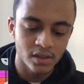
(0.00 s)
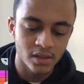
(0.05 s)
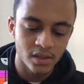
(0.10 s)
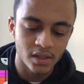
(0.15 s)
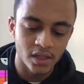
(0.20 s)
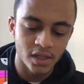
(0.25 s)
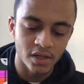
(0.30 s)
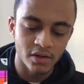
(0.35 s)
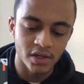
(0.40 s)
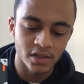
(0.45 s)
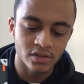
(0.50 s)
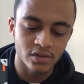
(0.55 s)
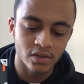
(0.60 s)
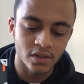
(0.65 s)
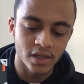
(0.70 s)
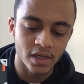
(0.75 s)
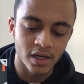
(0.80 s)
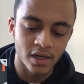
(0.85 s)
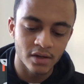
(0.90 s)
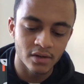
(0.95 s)
Here I took
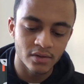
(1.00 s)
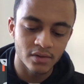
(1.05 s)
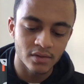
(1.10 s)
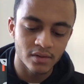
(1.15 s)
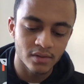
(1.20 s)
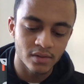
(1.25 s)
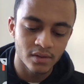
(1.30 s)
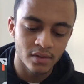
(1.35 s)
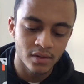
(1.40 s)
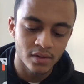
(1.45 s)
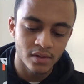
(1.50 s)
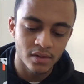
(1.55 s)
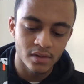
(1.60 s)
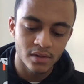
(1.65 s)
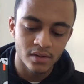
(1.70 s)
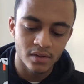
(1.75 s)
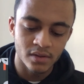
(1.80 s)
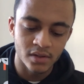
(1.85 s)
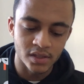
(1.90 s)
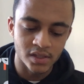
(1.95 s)
out
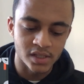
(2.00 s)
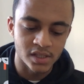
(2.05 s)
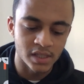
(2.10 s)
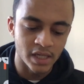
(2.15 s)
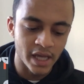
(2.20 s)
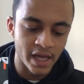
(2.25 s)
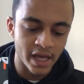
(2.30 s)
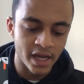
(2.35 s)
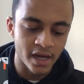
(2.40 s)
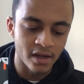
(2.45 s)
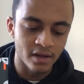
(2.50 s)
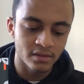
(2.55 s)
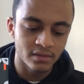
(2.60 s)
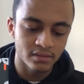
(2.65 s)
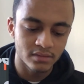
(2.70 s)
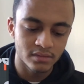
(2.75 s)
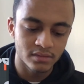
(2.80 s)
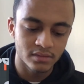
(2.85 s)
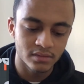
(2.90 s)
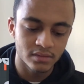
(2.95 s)
the snare
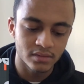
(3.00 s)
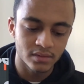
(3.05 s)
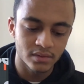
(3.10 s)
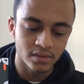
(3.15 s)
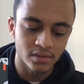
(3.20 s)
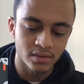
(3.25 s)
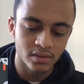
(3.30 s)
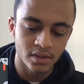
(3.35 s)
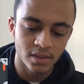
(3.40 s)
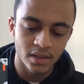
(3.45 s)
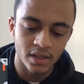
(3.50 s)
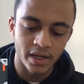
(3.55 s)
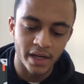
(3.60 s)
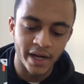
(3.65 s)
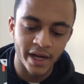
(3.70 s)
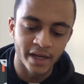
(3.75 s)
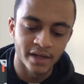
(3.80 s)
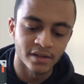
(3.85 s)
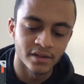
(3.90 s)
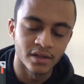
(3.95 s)

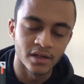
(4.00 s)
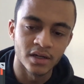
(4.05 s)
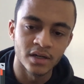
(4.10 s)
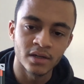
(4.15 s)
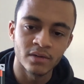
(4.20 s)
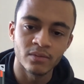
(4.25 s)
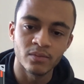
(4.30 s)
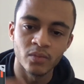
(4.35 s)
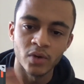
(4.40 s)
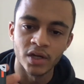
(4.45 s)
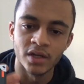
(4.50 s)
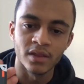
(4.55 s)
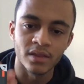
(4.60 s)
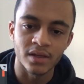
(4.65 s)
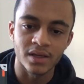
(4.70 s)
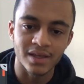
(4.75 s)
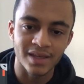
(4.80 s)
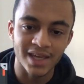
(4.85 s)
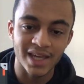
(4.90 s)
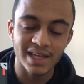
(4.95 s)
and one of the
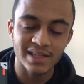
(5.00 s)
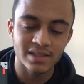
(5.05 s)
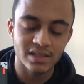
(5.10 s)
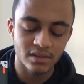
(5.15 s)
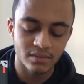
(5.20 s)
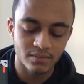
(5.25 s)
kicks